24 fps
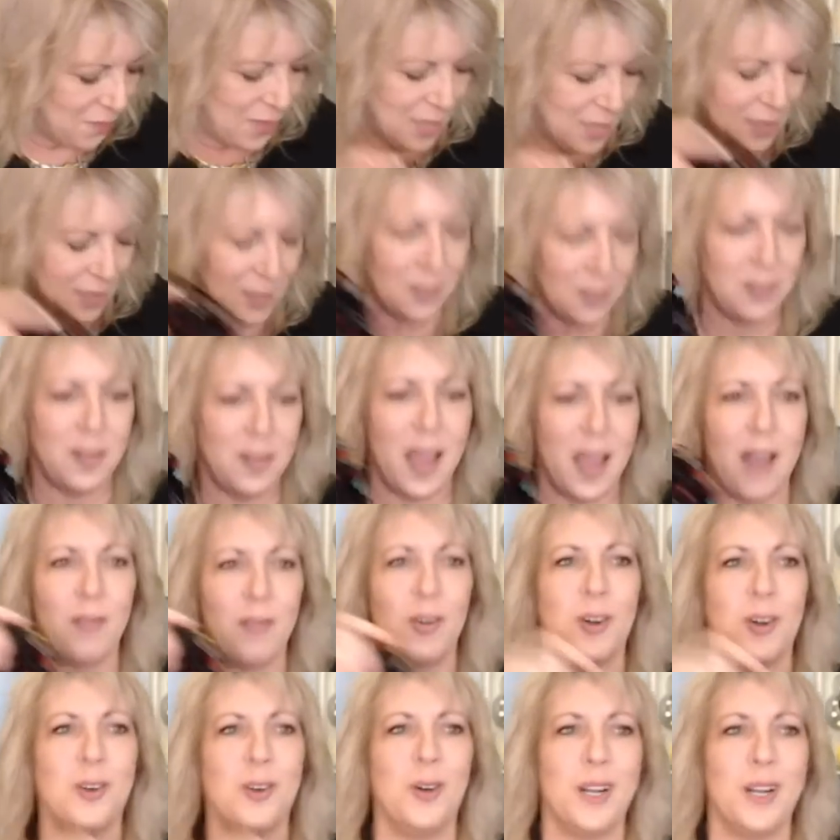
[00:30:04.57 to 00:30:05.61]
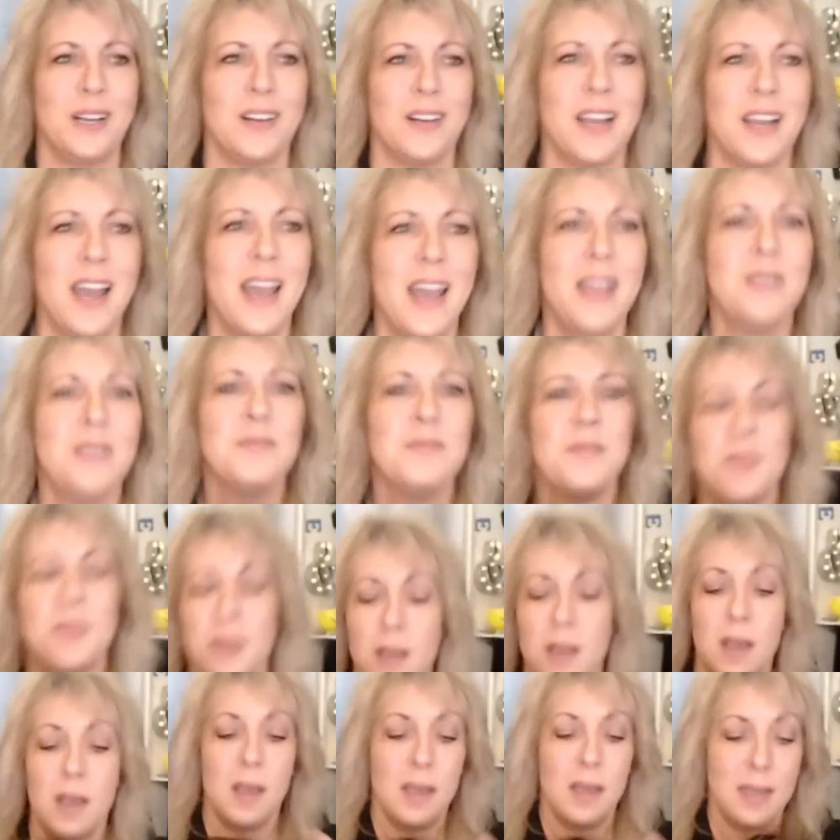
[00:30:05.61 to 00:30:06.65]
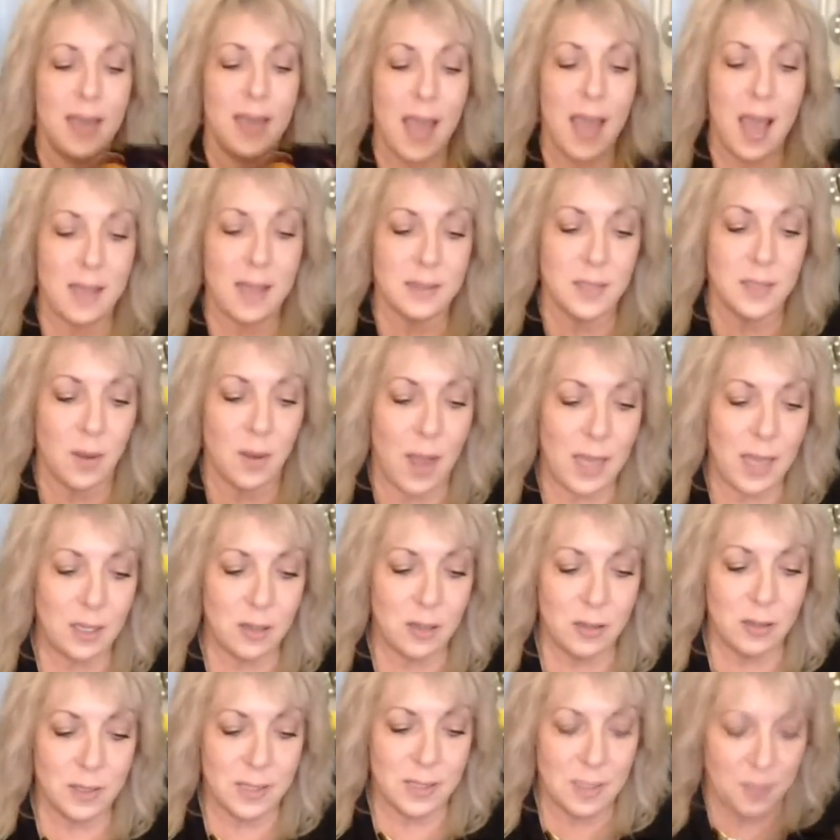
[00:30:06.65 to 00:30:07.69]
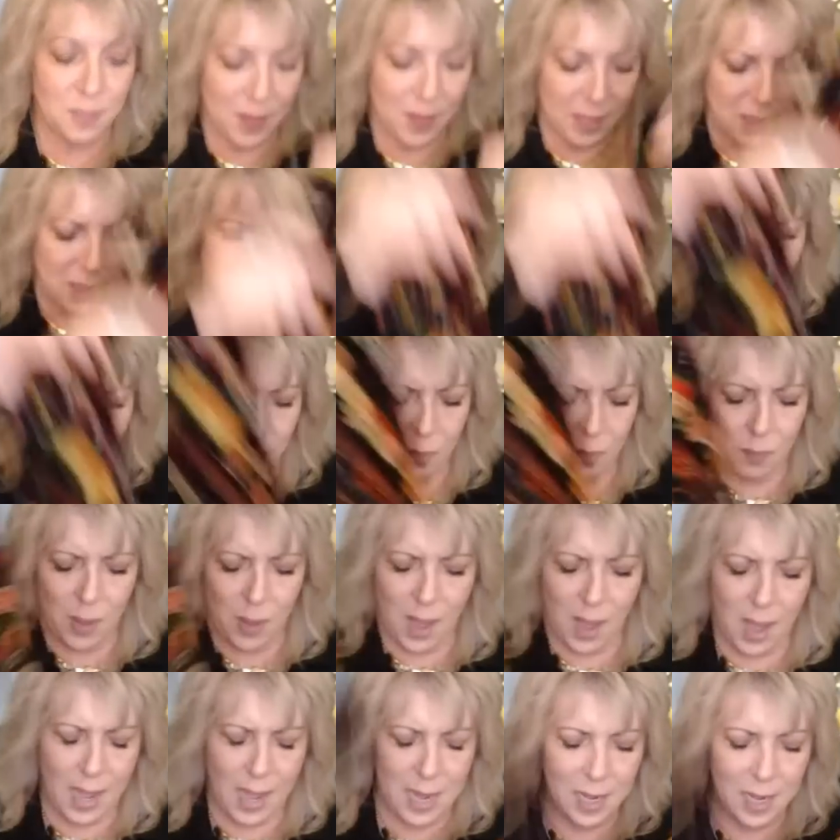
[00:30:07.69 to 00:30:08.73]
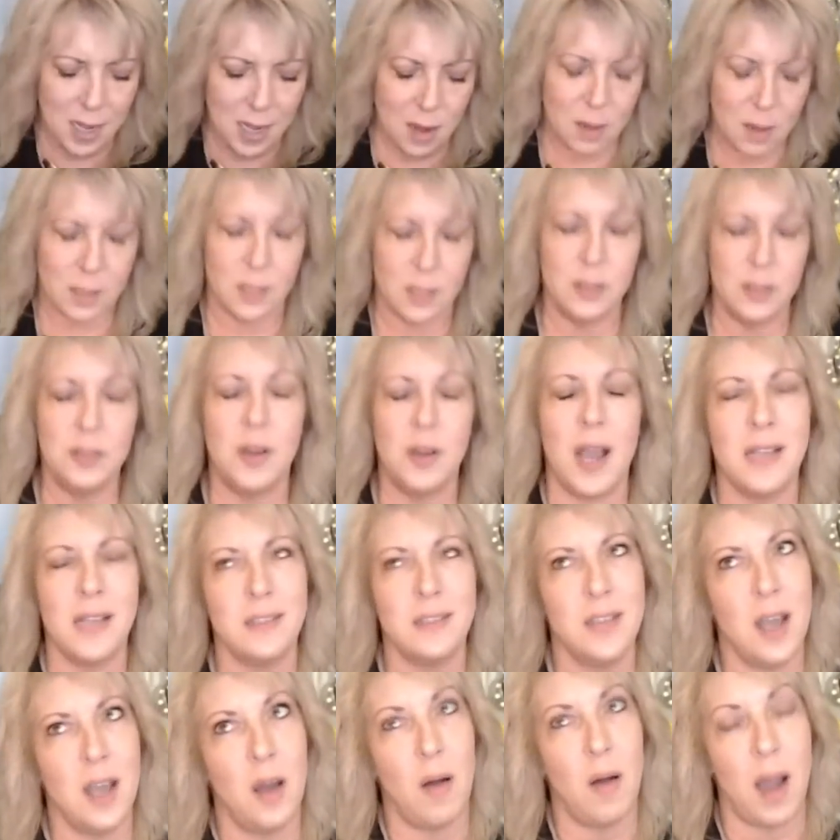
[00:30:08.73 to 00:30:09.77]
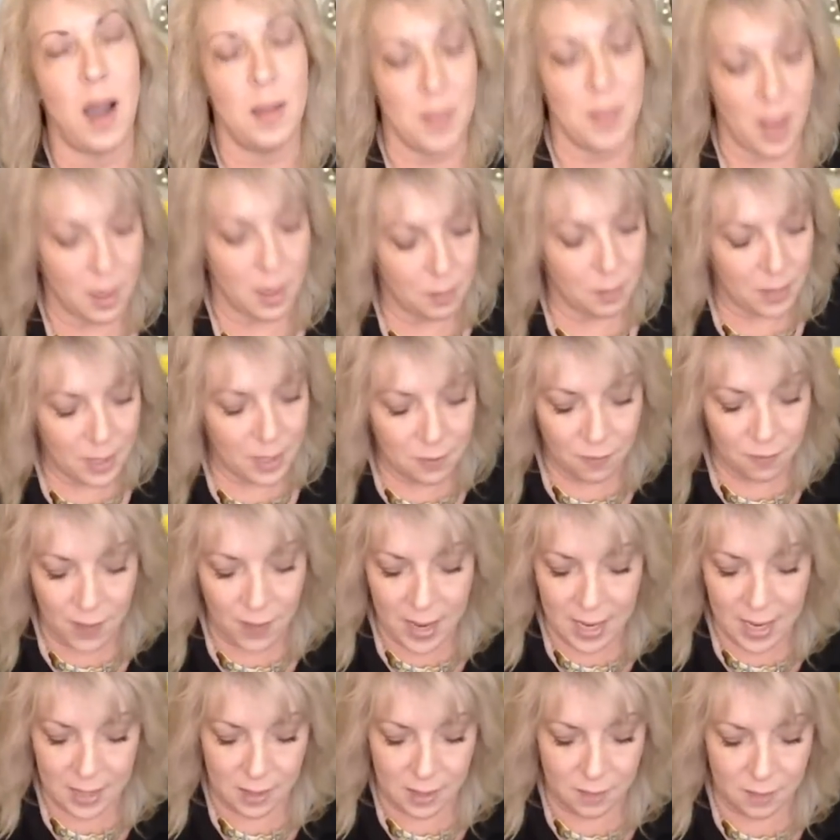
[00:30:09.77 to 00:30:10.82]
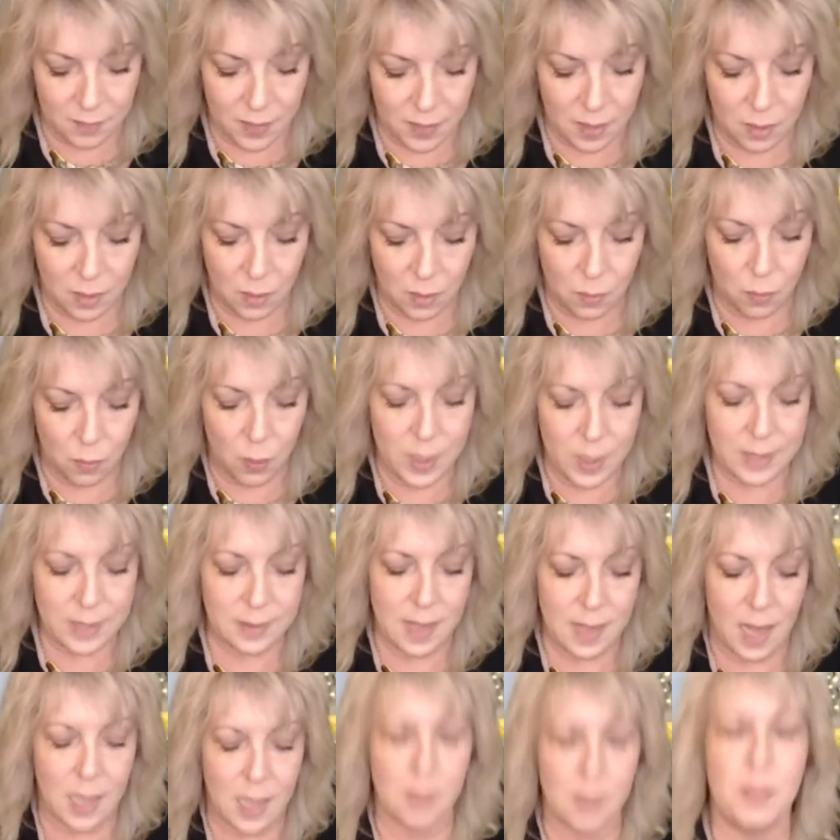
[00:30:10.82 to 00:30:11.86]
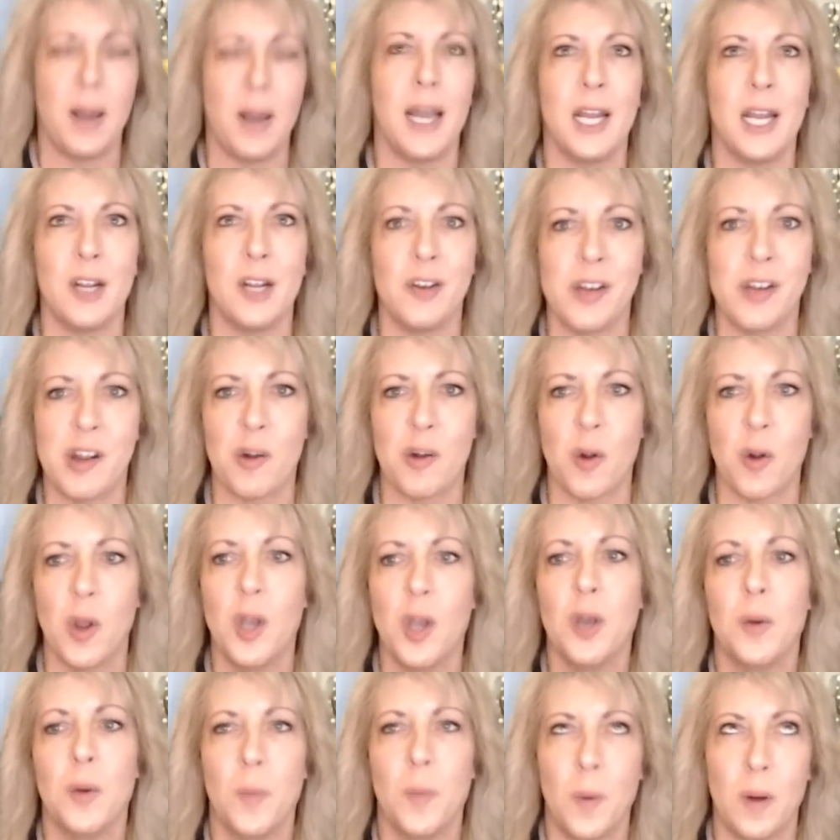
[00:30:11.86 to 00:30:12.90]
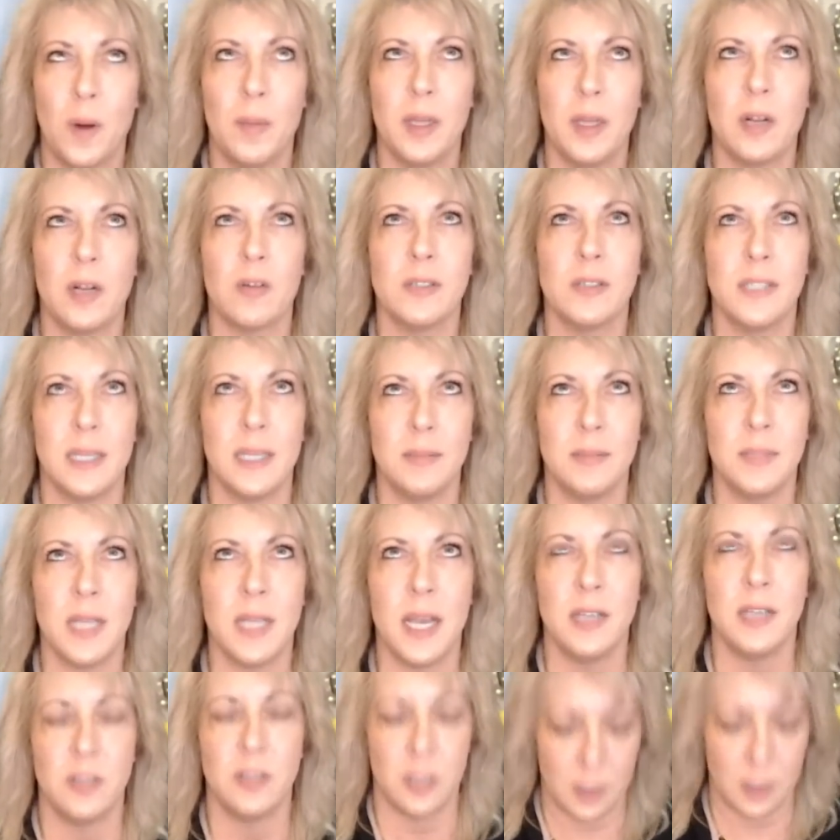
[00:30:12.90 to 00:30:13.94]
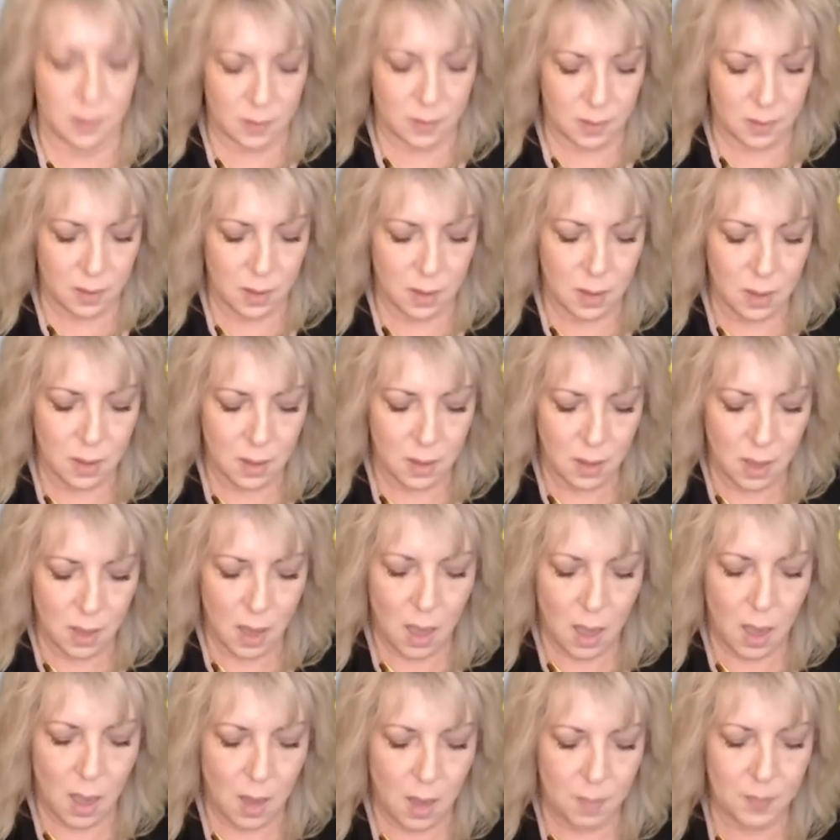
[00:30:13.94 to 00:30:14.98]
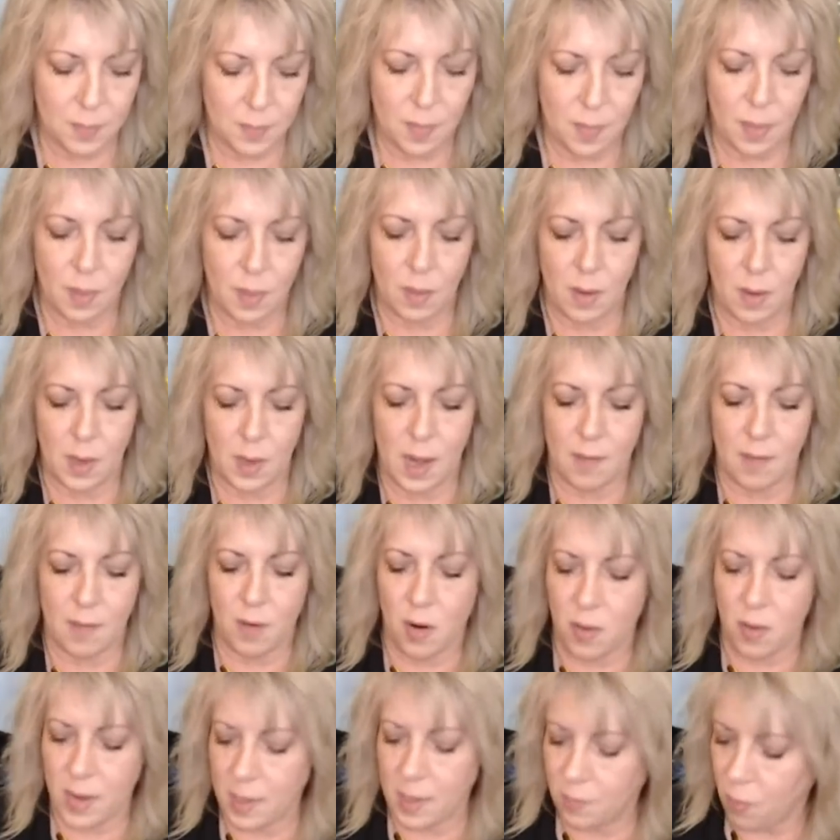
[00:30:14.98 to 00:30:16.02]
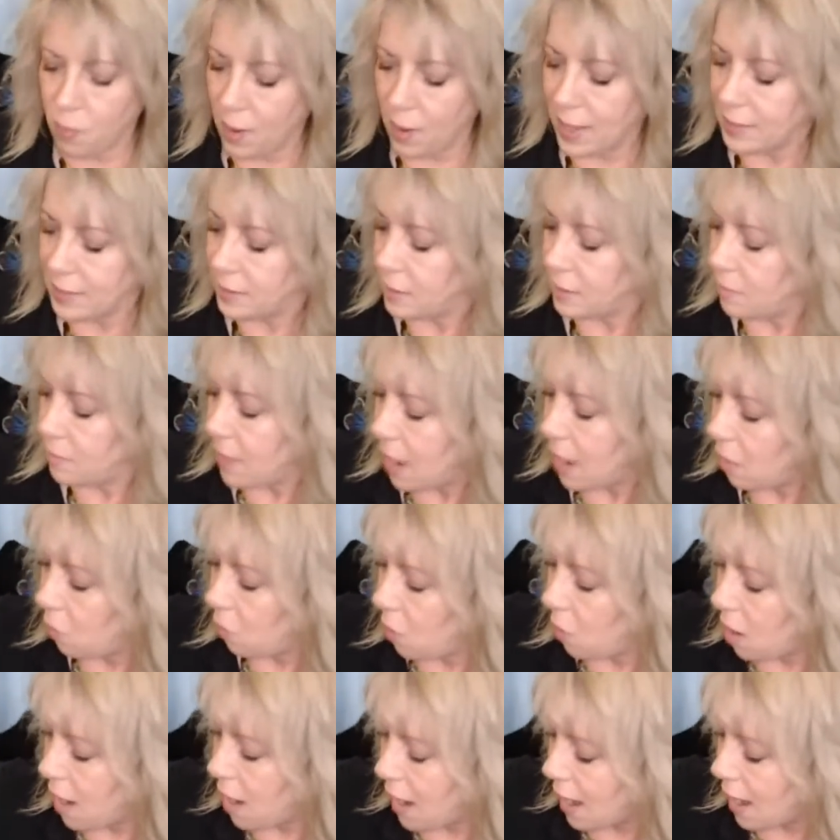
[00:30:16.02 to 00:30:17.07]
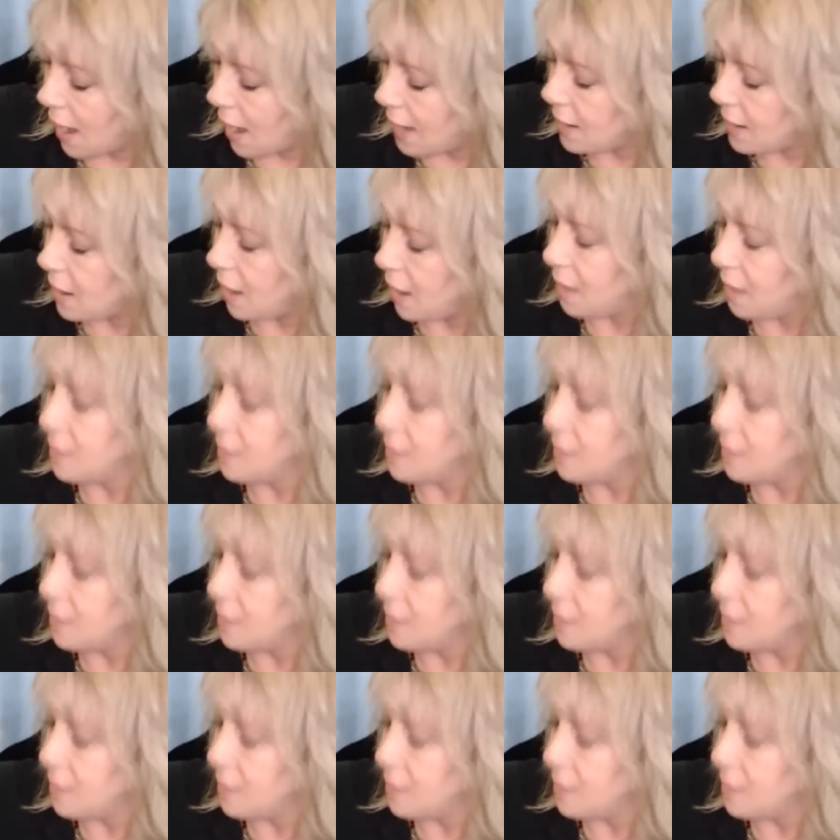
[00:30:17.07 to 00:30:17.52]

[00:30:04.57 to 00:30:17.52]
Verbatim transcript: Let's do that real quick, okay? Yeah, so I learned something new. Pioneer, because you guys know I'm not a big fan of reselling Pioneer Woman or Temptations. Um, and I've already ranted about why.